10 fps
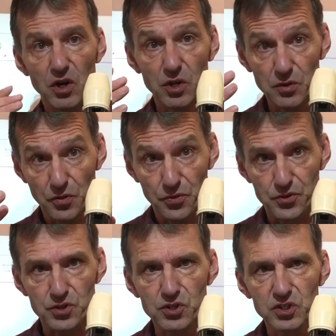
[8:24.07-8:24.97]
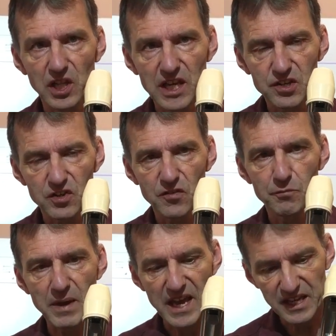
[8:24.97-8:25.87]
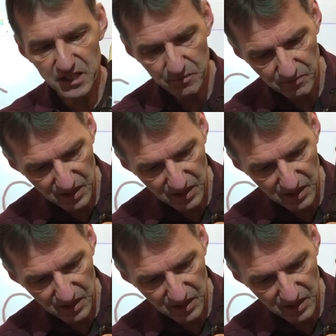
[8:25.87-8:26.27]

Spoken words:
Oh, third letter of bag.